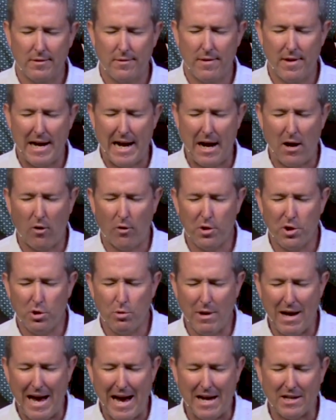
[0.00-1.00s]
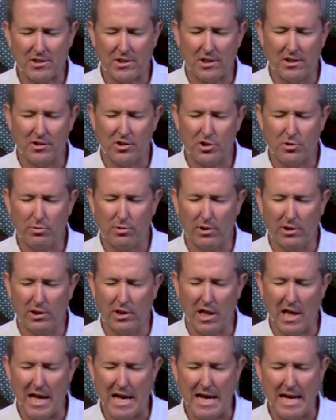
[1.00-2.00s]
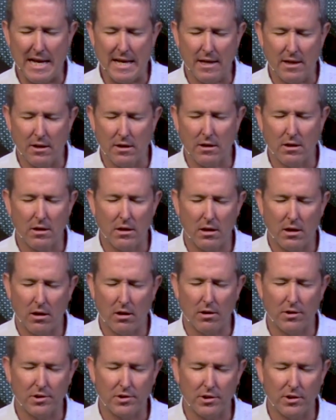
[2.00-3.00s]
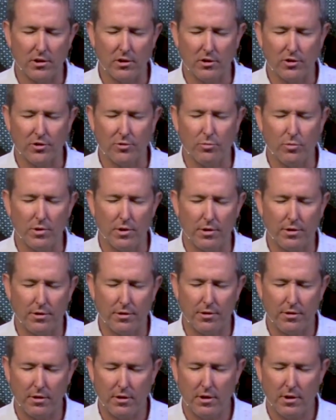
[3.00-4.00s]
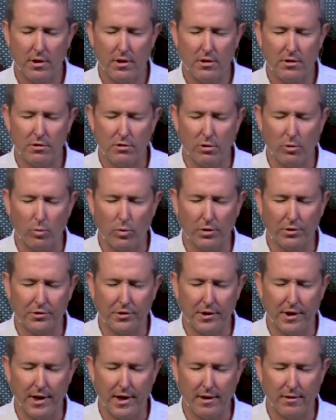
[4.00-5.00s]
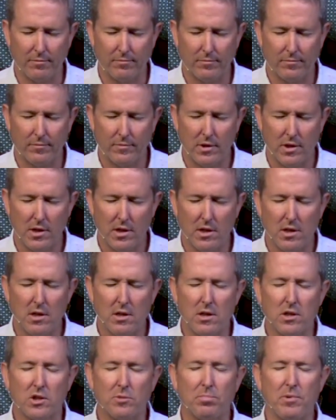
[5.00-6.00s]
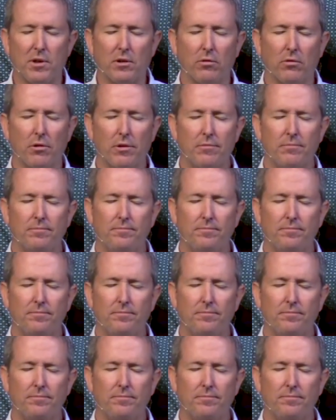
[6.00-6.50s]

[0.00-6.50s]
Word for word: How are you asking us to align ourselves with your will today? Speak, Lord.